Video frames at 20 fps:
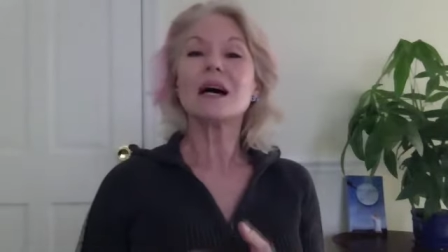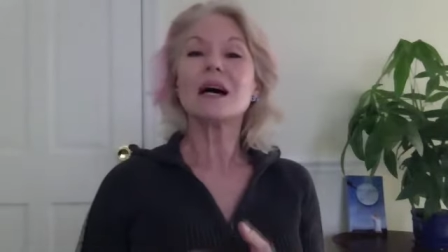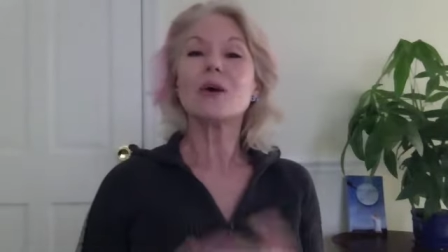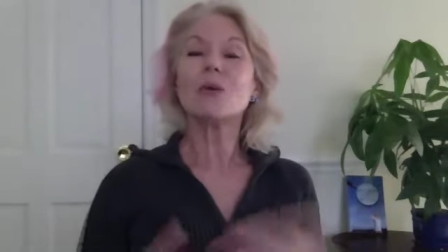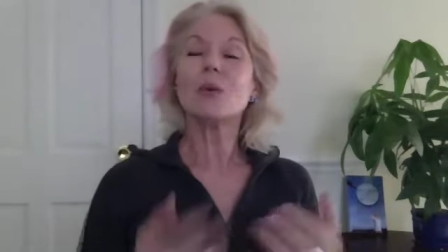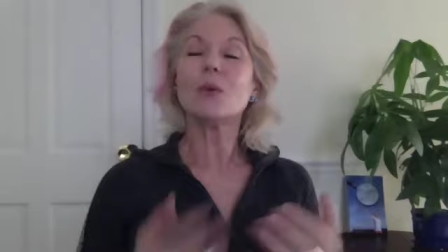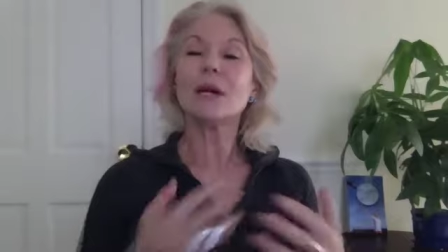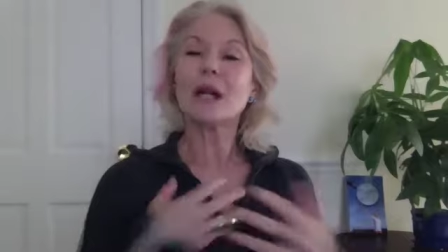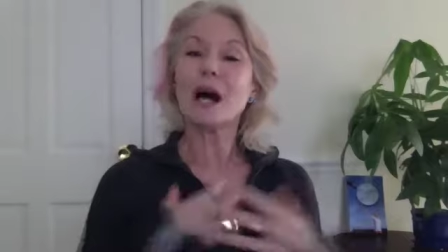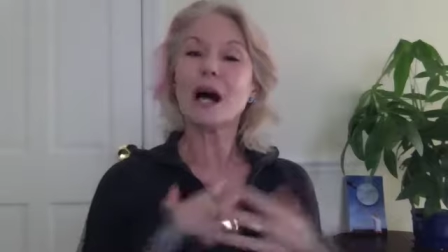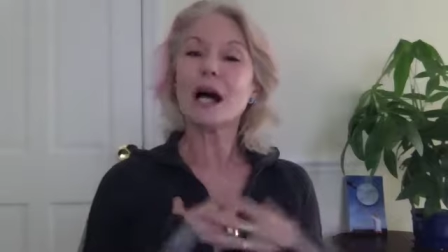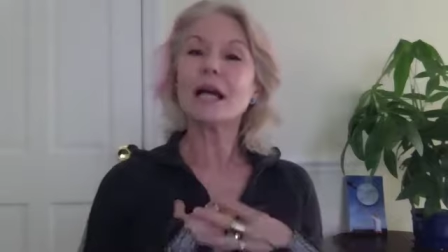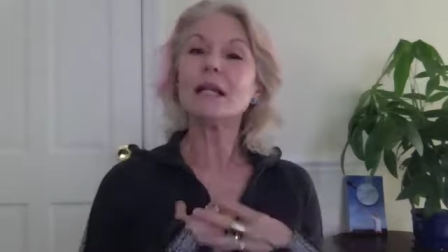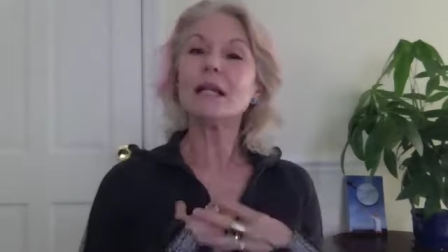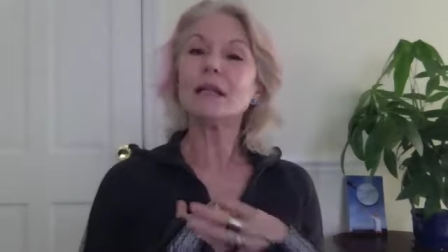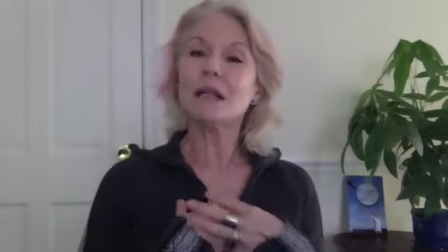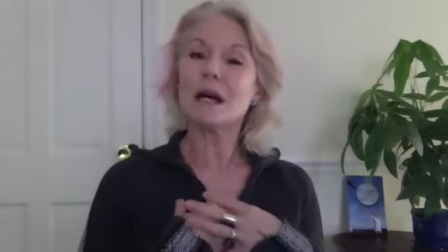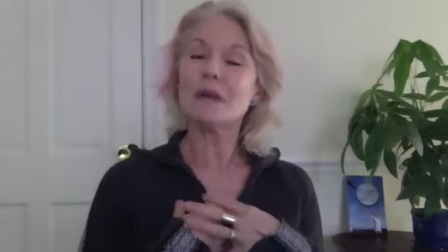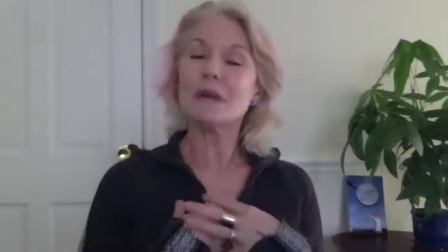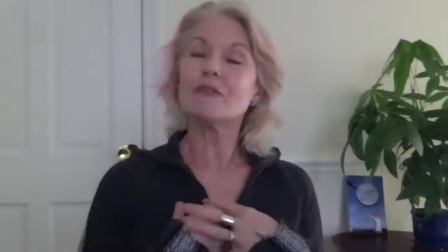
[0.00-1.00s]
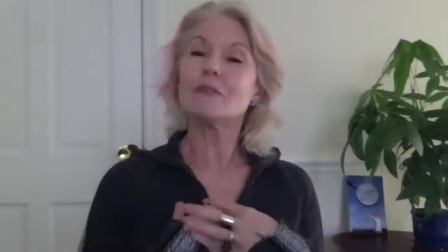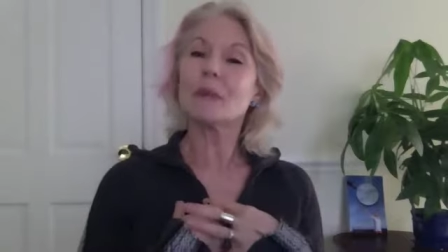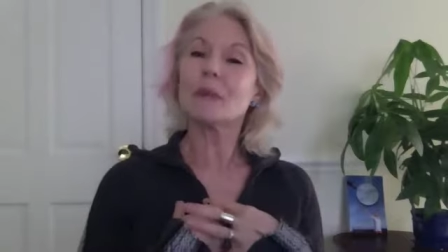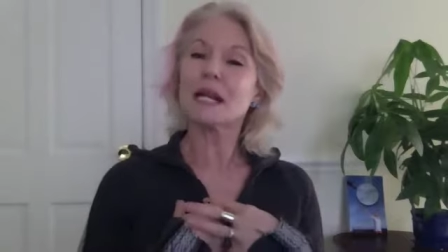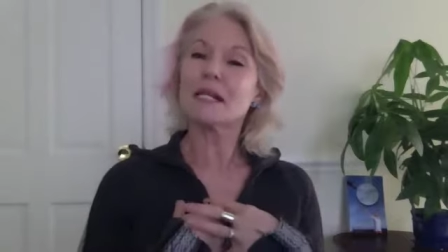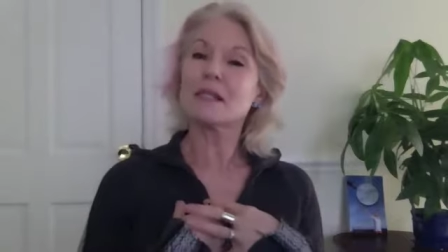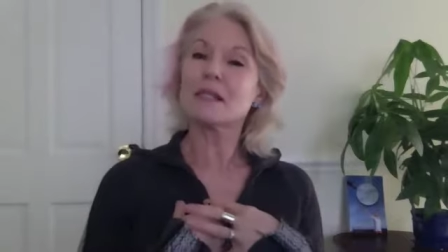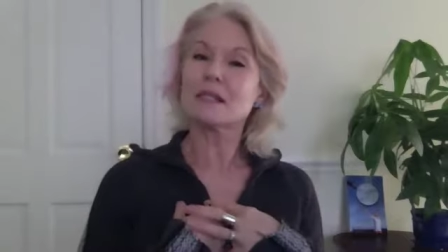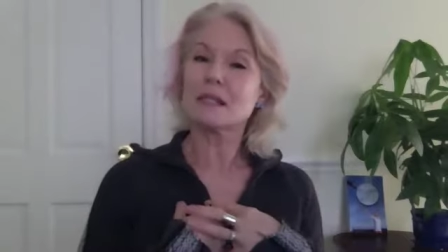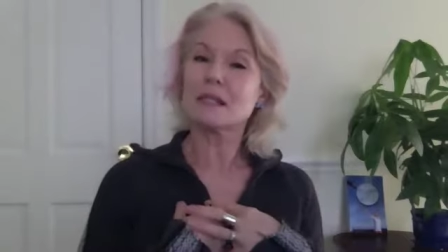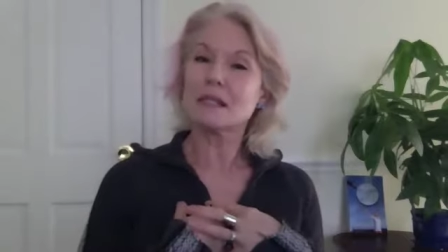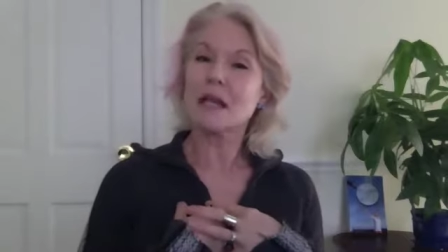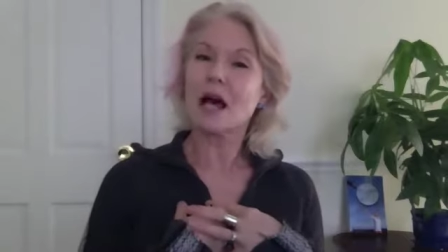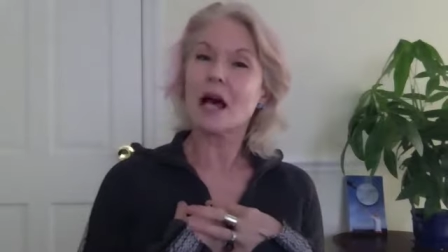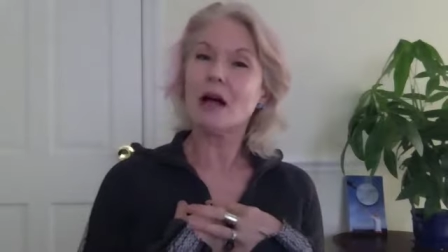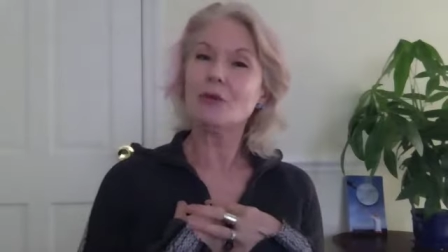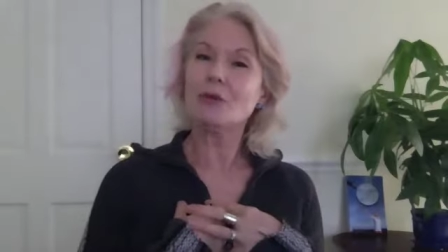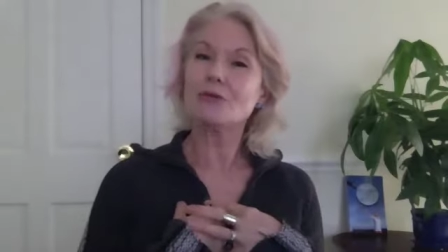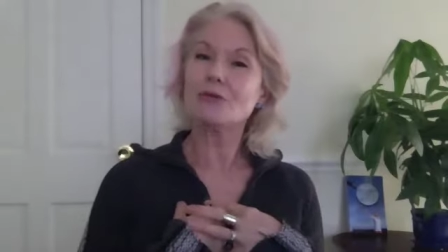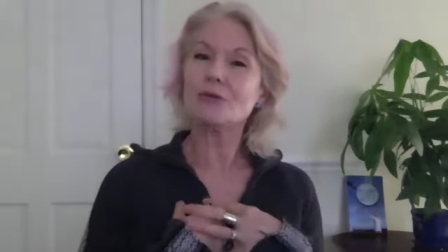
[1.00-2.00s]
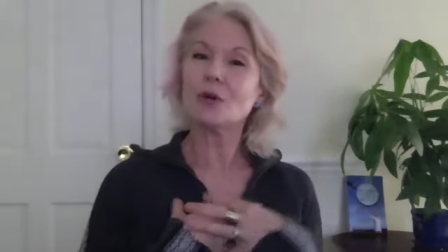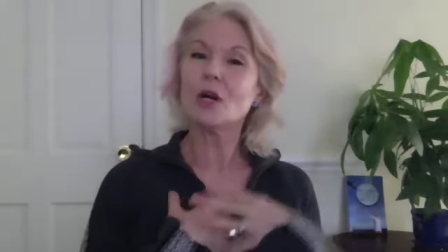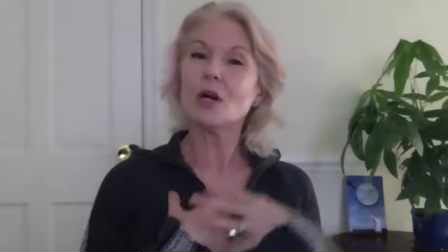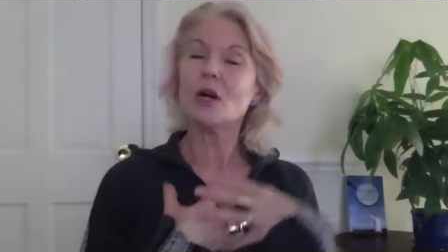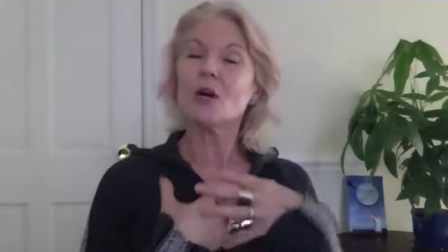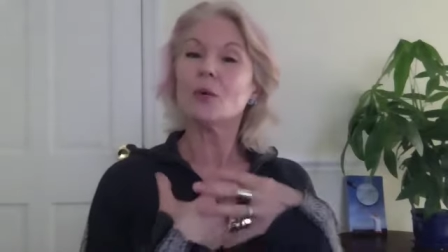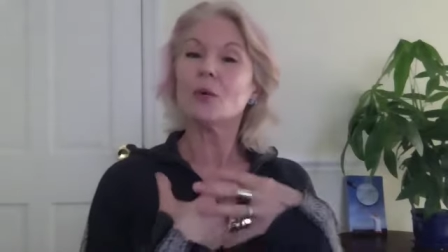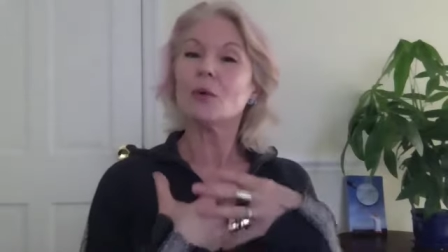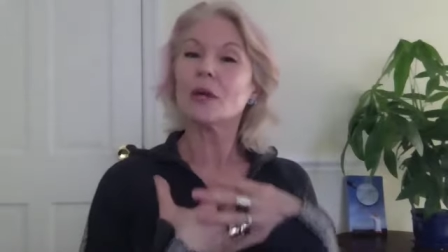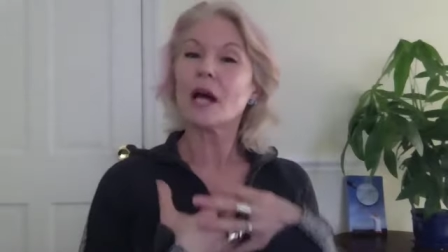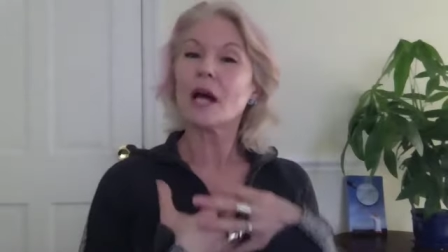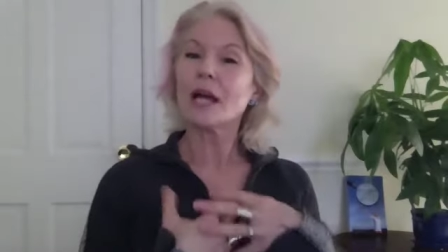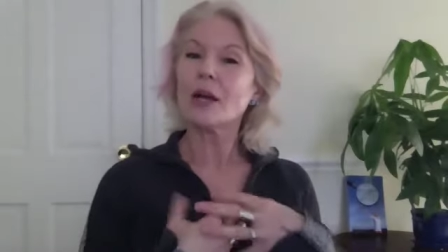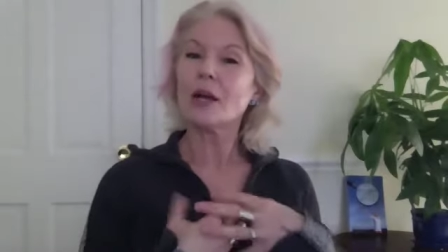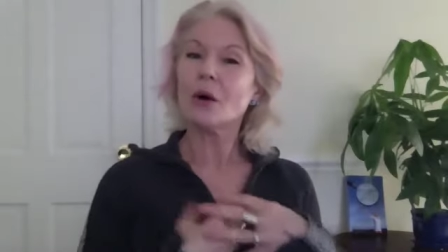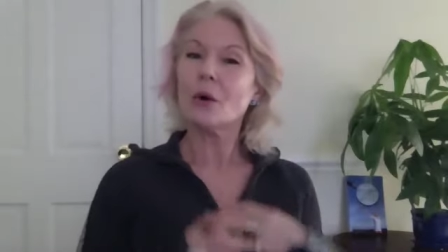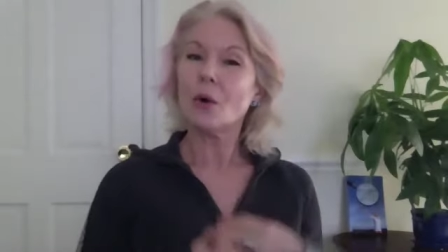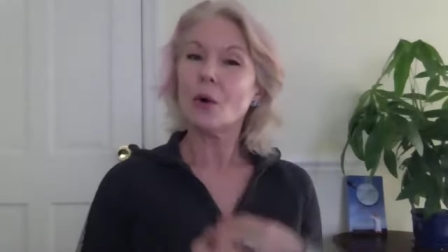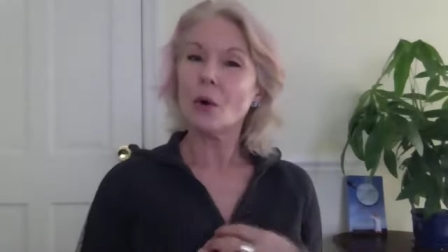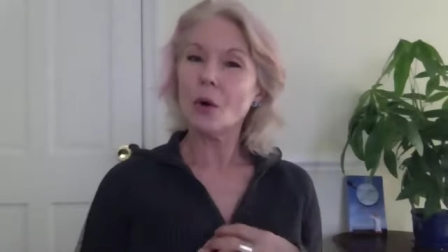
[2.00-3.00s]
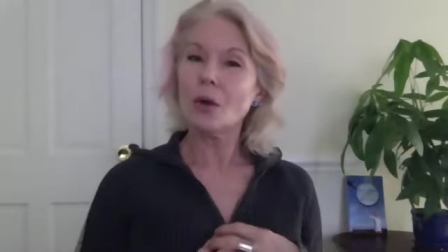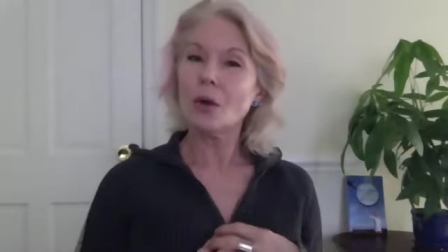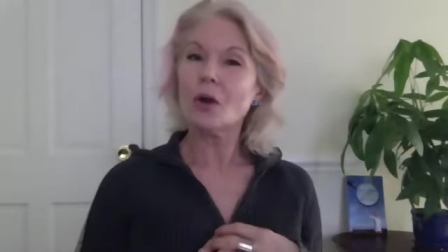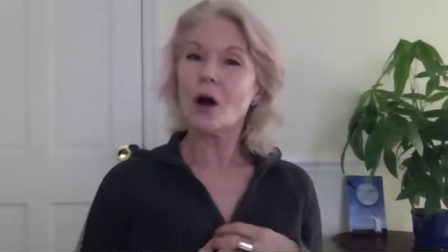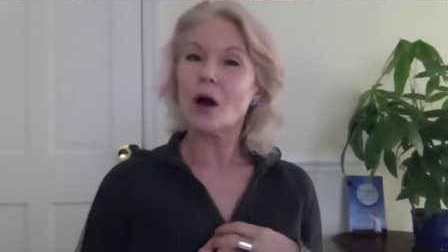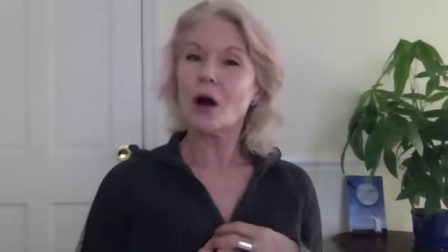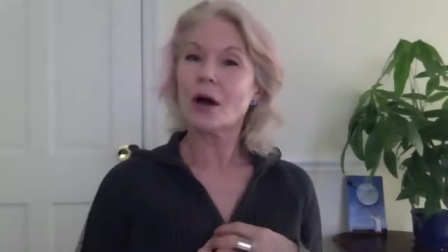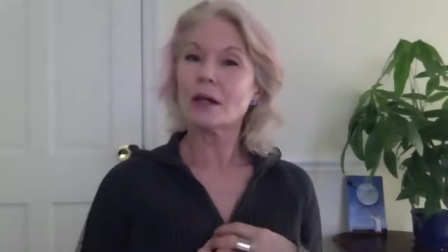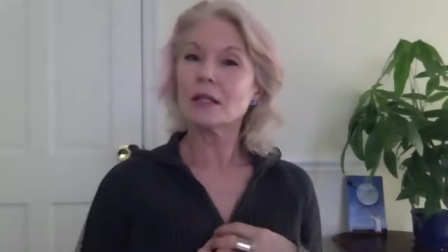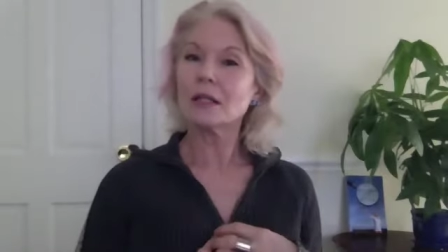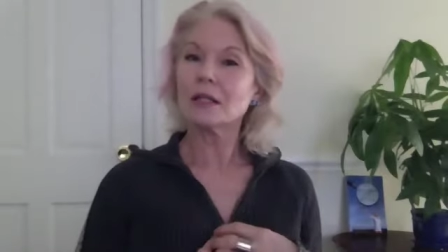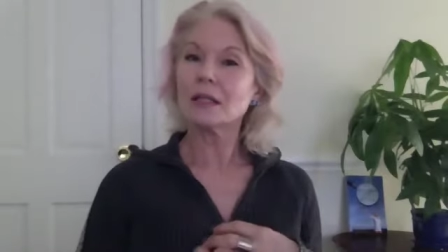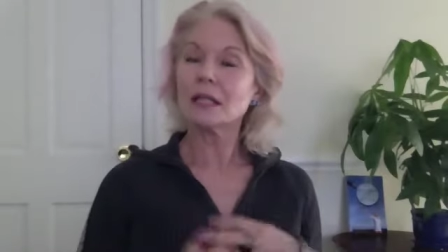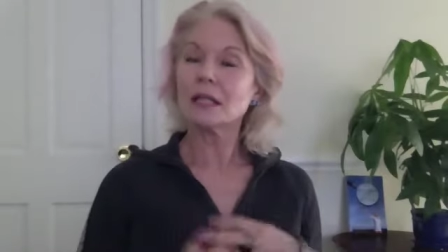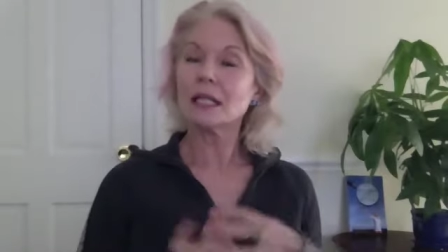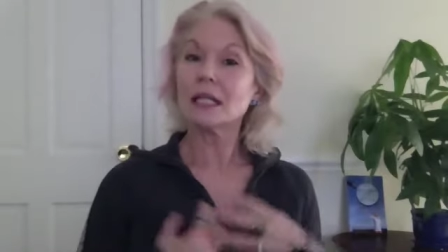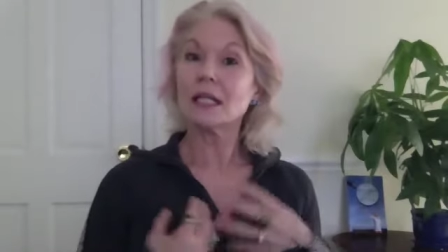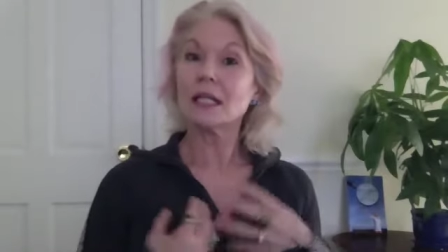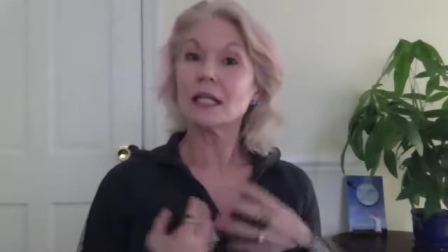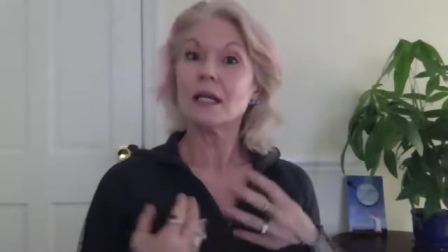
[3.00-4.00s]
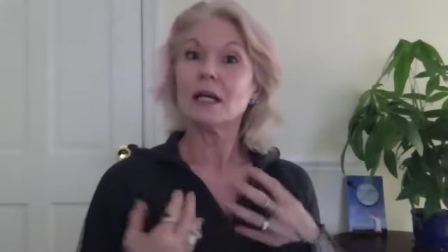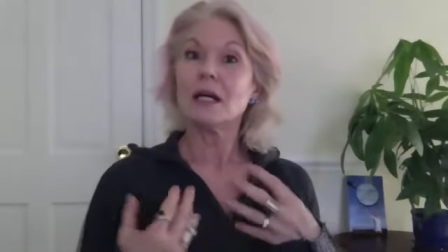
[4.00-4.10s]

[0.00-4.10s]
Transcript: when I love myself, when I wholeheartedly